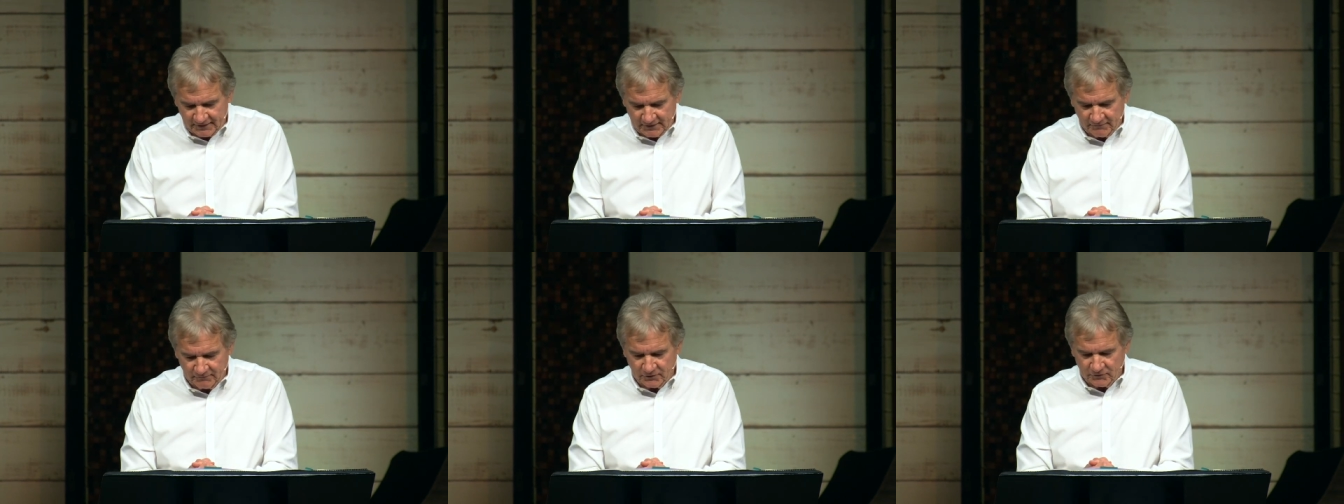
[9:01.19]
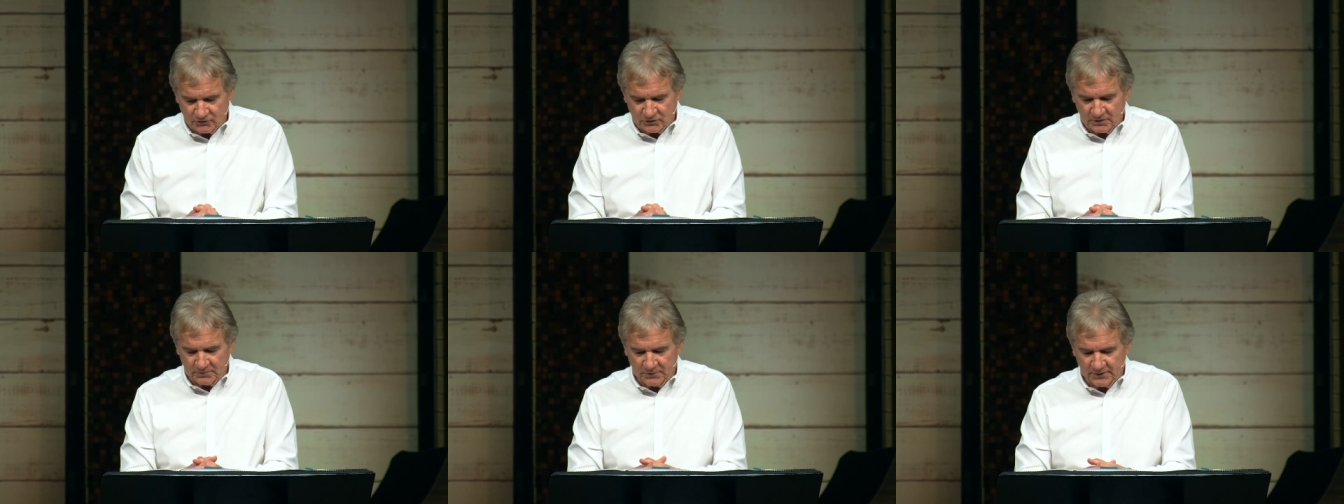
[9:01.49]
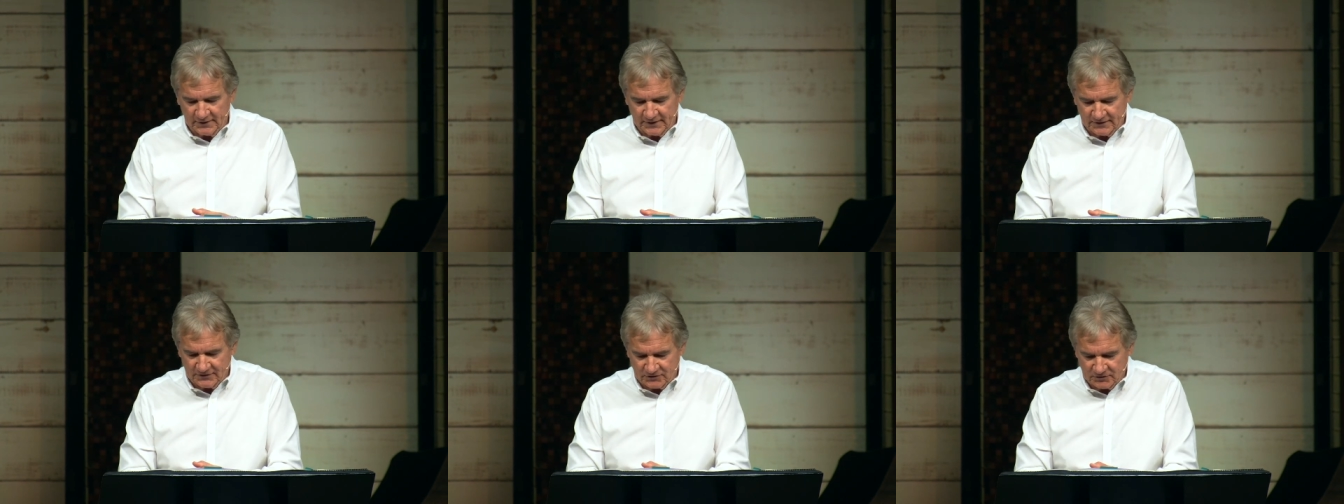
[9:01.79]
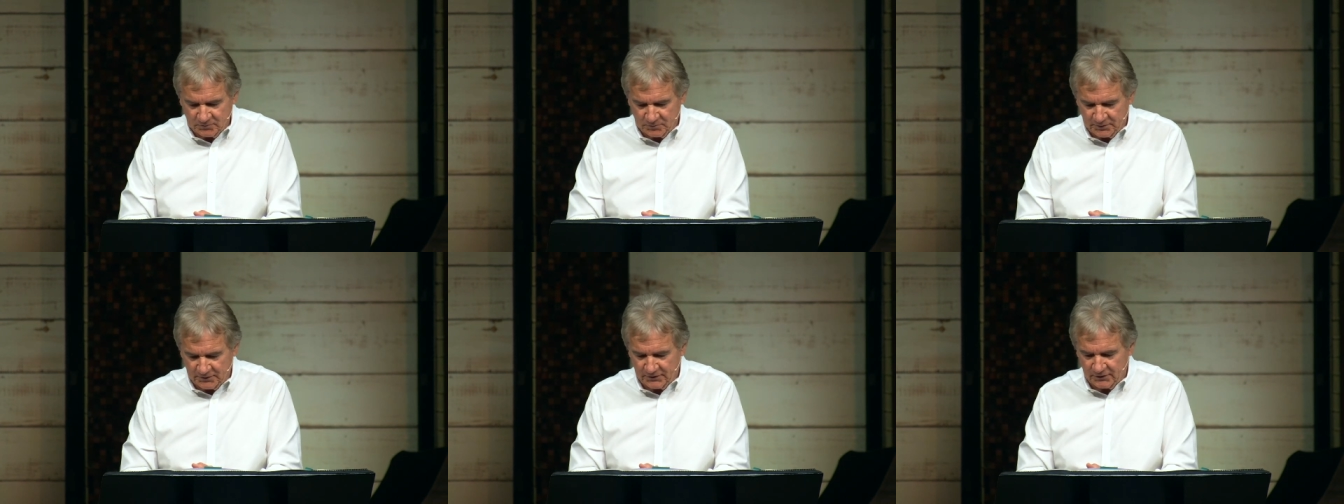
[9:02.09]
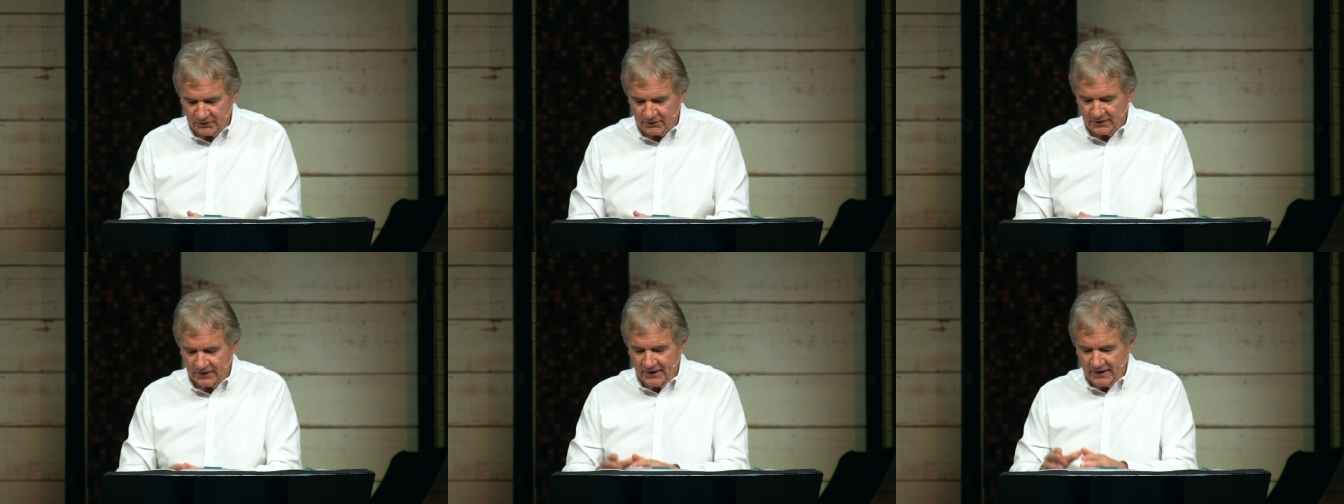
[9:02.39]
end of the tribulation
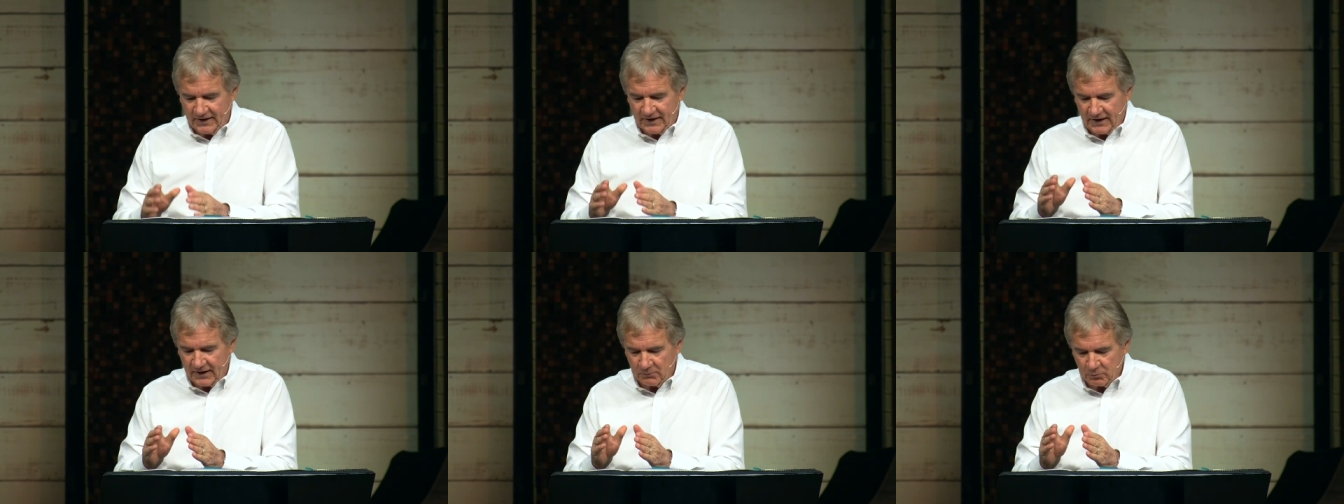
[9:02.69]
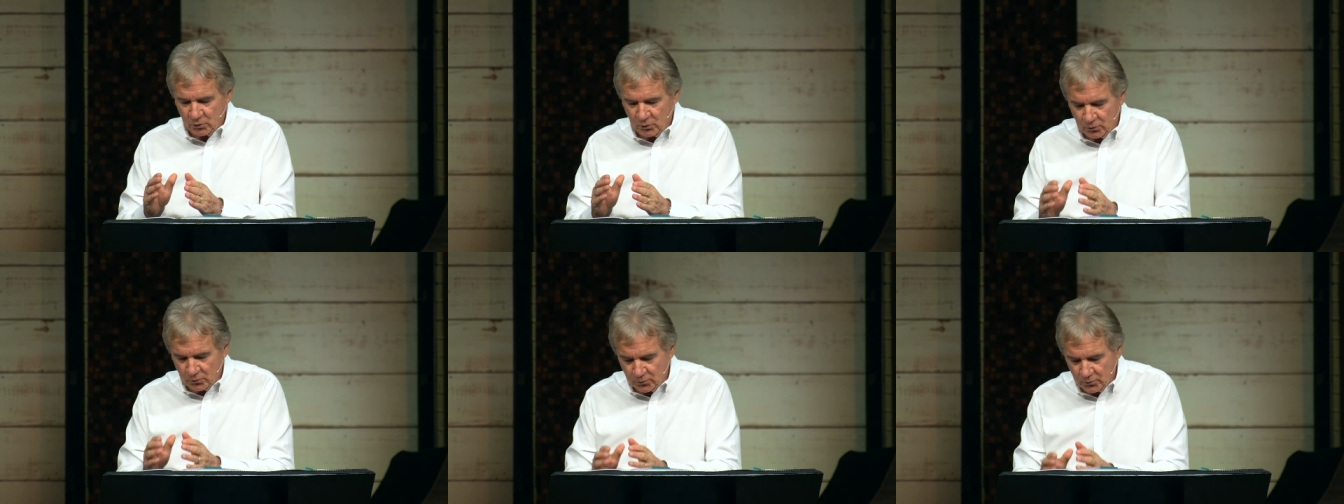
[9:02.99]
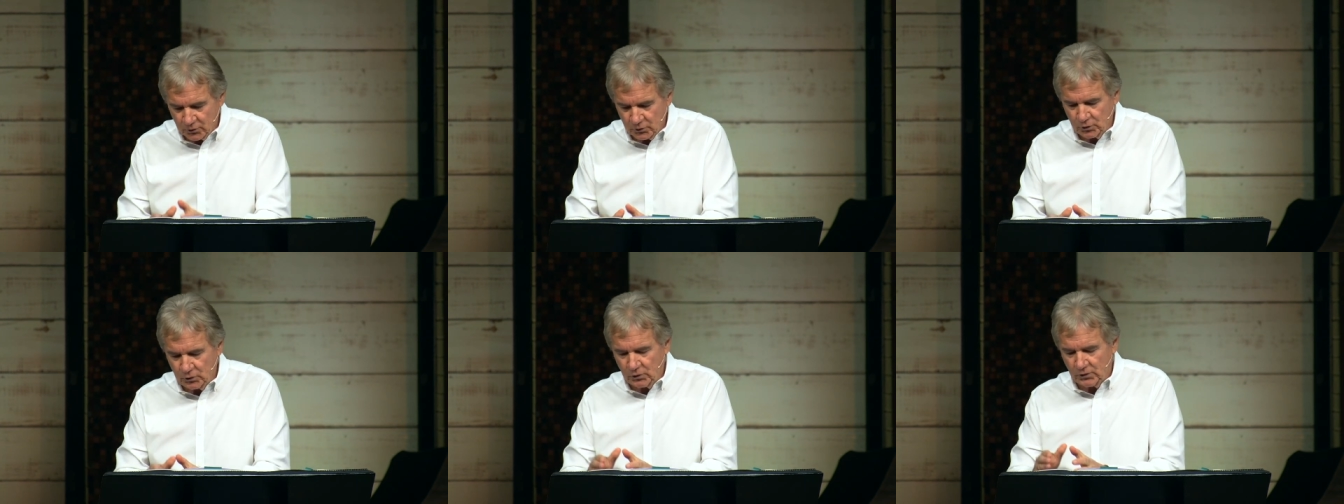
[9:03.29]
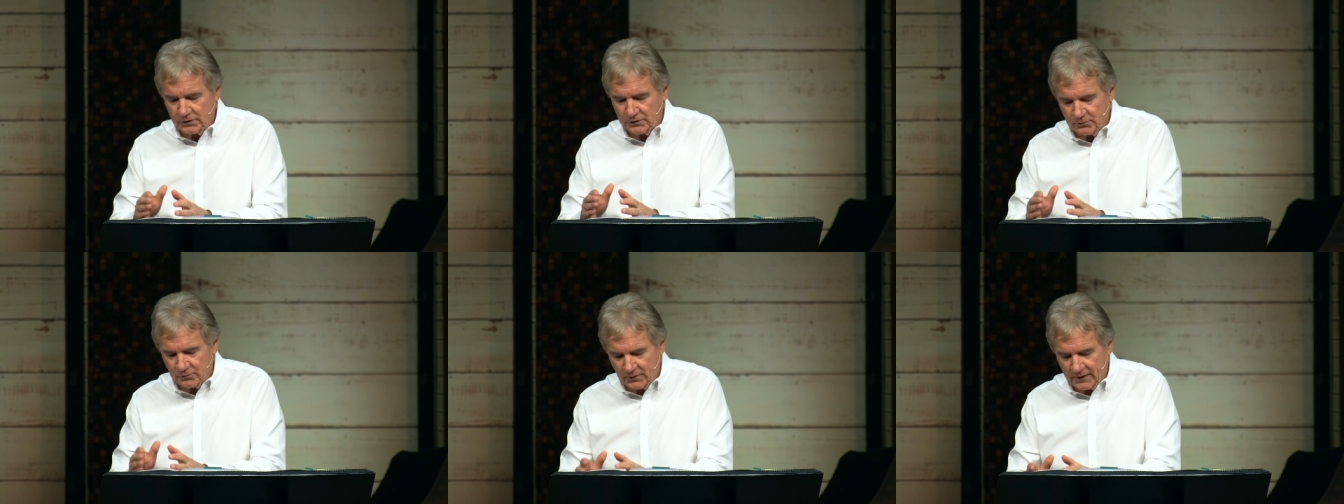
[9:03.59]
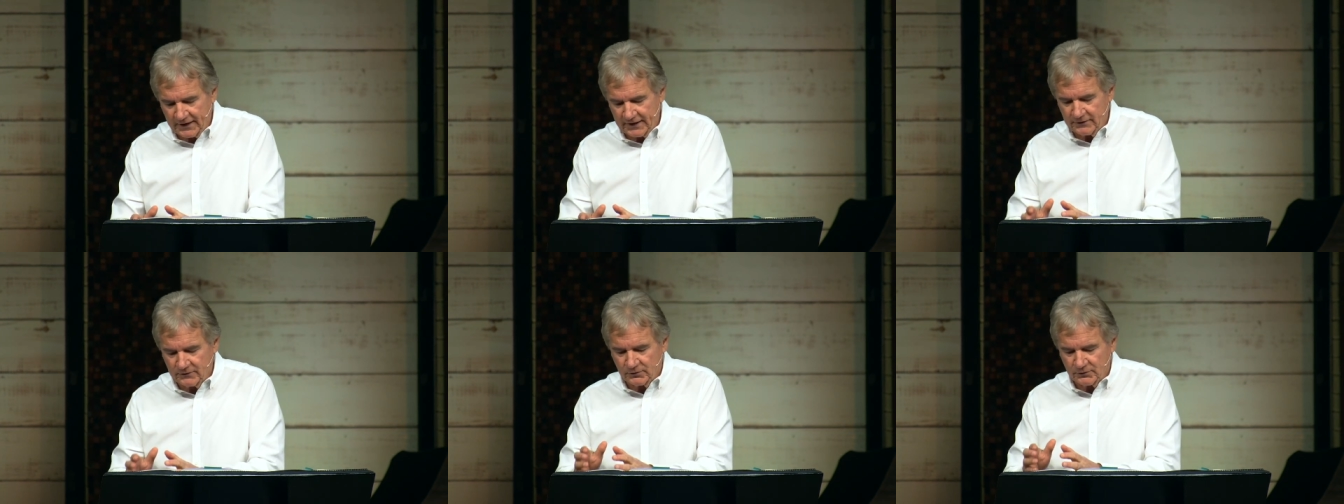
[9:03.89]
period and will rule and
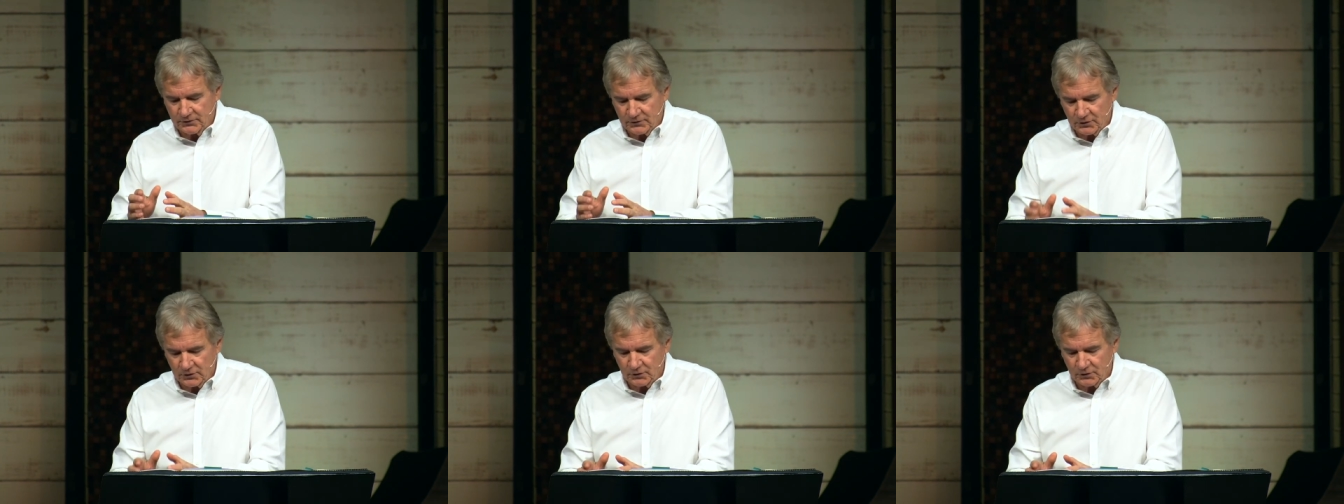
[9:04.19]
reign on